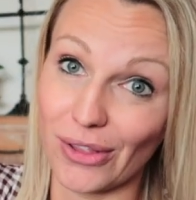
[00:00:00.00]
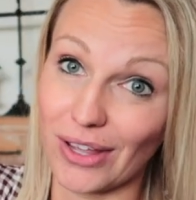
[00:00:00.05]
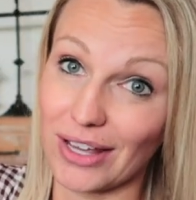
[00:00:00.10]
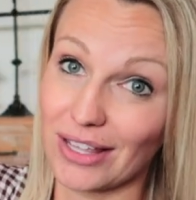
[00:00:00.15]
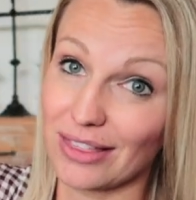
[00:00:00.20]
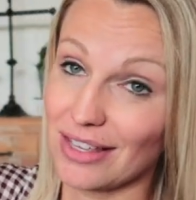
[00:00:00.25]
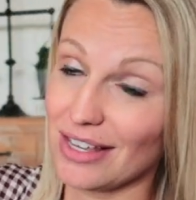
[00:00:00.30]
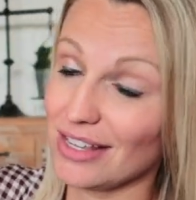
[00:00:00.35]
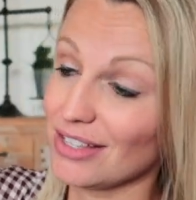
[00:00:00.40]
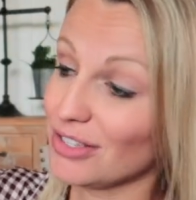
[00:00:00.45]

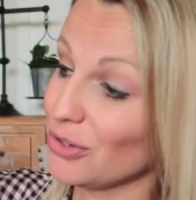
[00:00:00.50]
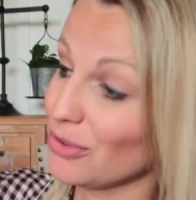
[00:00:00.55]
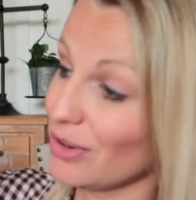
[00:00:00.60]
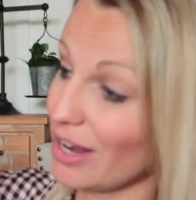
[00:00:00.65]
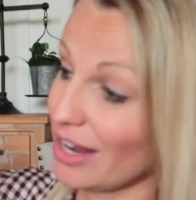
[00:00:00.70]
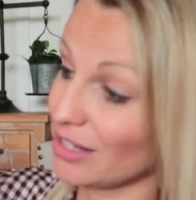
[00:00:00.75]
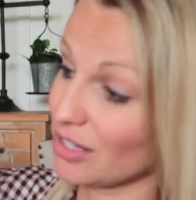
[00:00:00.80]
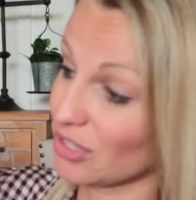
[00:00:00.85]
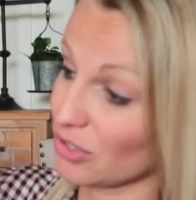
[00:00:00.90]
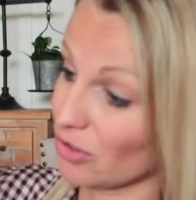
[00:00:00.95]
Like these do
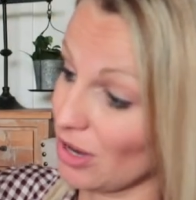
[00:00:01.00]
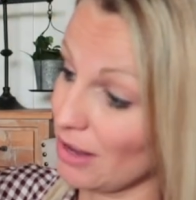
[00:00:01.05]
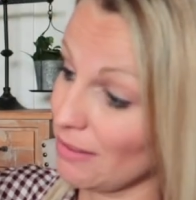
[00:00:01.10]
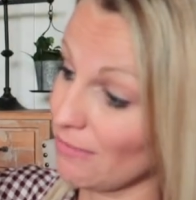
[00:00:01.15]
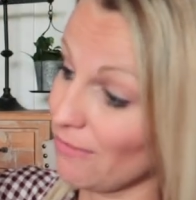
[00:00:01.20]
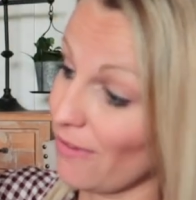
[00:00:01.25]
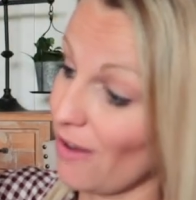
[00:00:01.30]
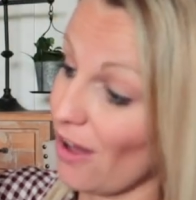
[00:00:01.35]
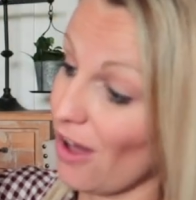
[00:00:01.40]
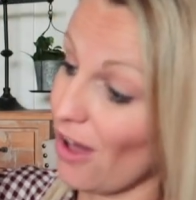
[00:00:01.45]
not
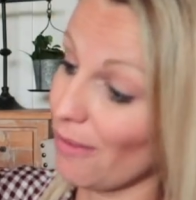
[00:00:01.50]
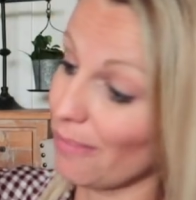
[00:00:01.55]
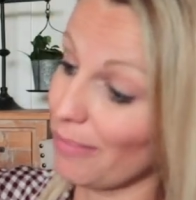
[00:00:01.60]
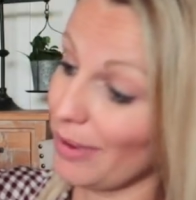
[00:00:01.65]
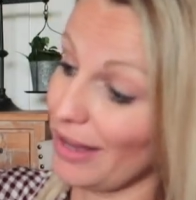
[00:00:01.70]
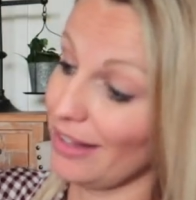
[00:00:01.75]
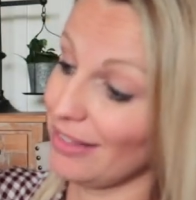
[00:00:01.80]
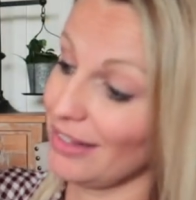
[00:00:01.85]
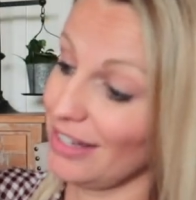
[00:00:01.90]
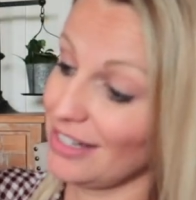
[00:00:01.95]
scream fall,
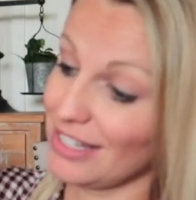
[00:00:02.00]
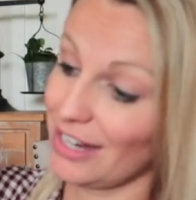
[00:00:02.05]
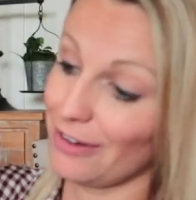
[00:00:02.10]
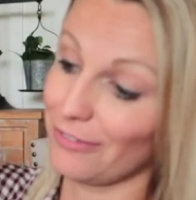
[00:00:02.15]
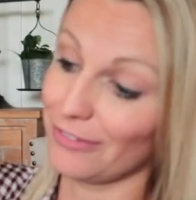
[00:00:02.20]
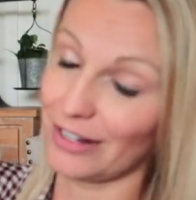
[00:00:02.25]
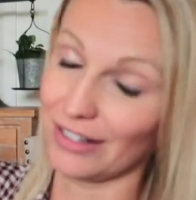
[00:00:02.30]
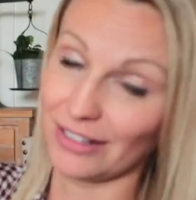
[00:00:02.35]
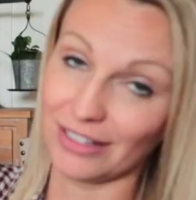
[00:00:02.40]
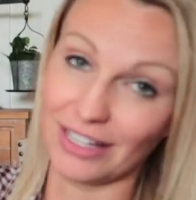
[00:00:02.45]
but they
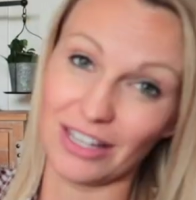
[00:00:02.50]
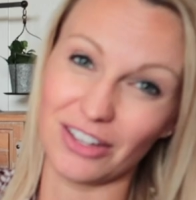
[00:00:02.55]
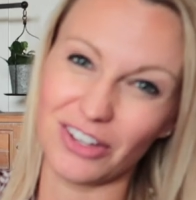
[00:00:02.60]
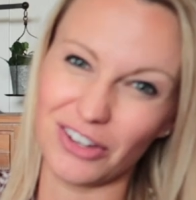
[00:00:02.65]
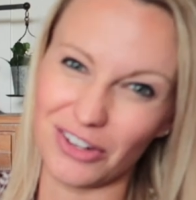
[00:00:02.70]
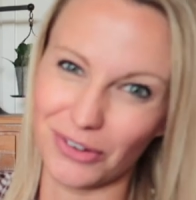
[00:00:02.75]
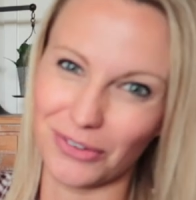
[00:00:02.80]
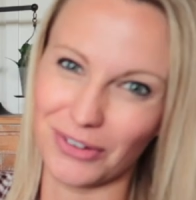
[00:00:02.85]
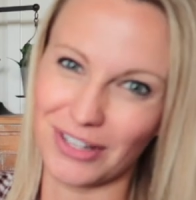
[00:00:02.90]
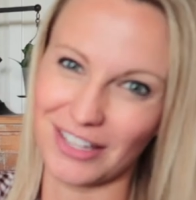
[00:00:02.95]
definitely, you
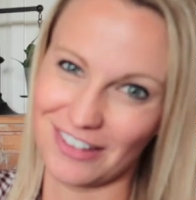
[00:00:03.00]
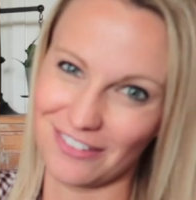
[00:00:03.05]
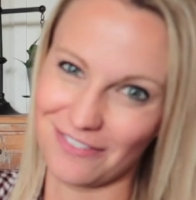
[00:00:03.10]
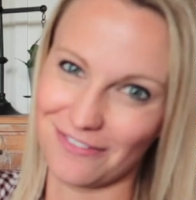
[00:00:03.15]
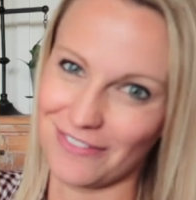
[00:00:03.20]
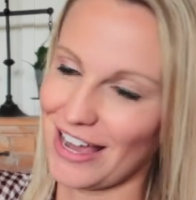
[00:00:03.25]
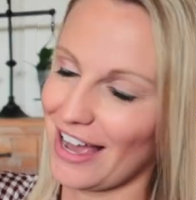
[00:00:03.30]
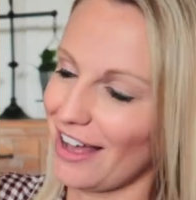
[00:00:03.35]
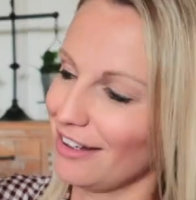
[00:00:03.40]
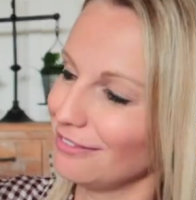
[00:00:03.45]
know,
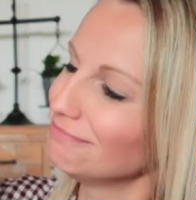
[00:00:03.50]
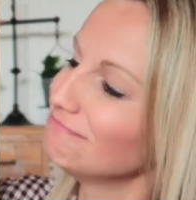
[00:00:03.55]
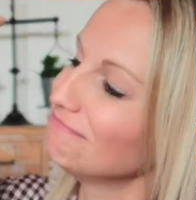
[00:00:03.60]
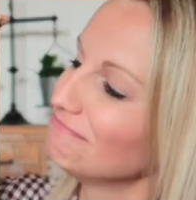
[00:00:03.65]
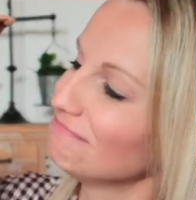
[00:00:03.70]
give that